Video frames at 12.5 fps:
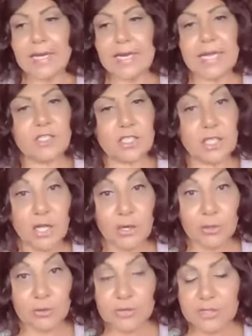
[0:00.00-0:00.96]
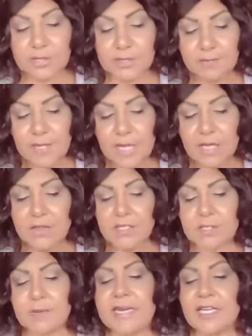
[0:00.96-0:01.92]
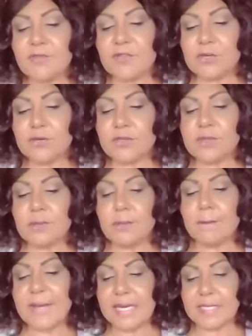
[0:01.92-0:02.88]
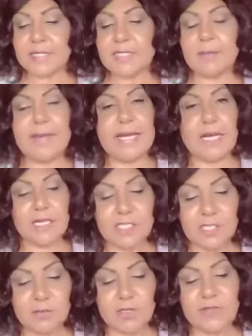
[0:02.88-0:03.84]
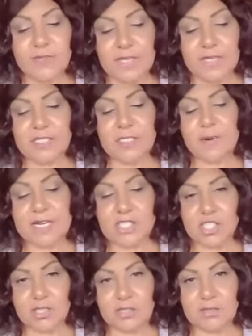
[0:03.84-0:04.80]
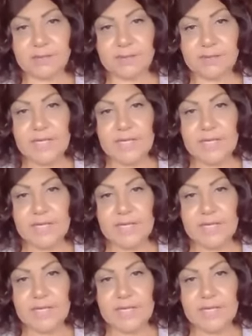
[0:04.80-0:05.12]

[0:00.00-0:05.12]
And close, spending a few minutes to make customers feel special